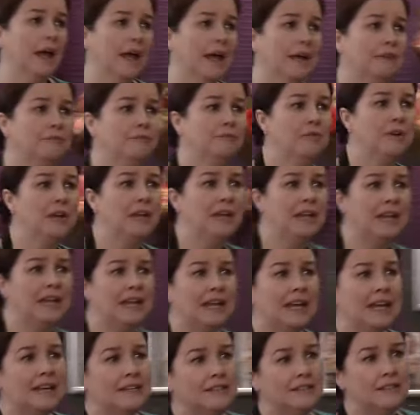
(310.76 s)
It
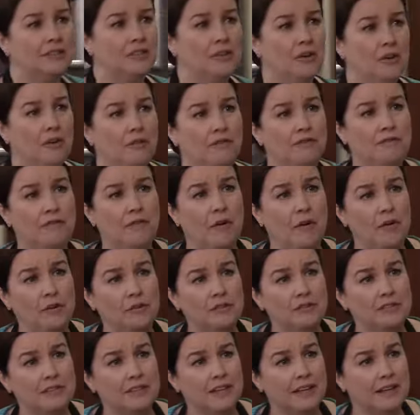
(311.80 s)
really isn't your
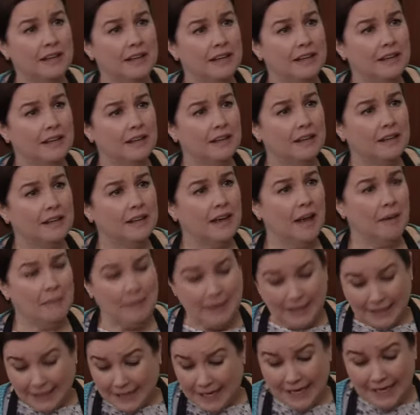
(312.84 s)
fault. I
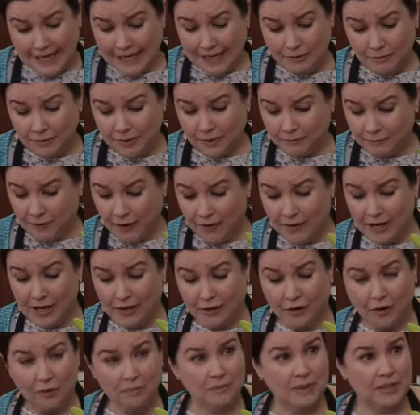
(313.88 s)
mean, clearly he was a very
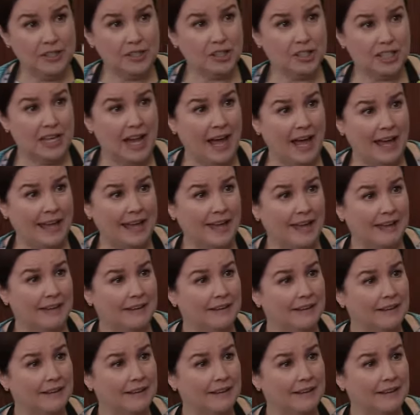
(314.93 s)
accomplished liar.